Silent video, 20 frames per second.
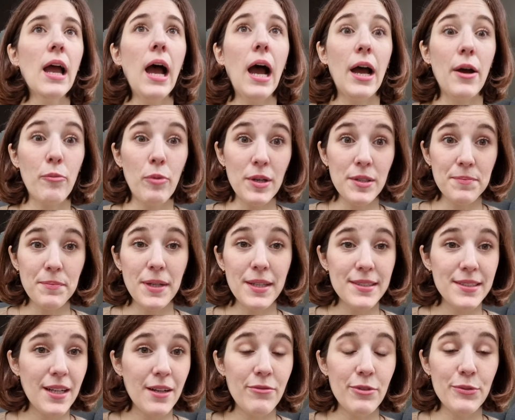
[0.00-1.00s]
I was
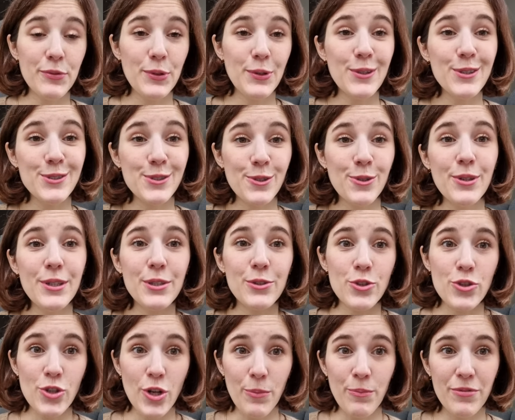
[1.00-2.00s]
myself a few years ago in a
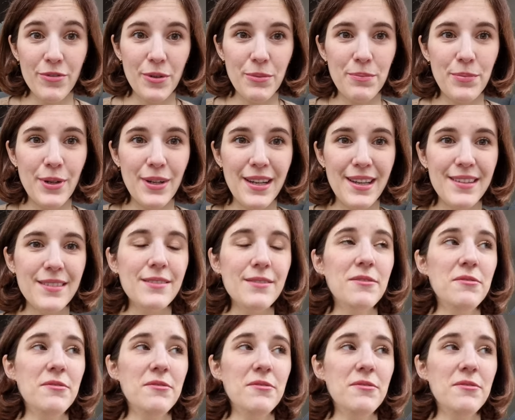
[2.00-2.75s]
shop from Pollen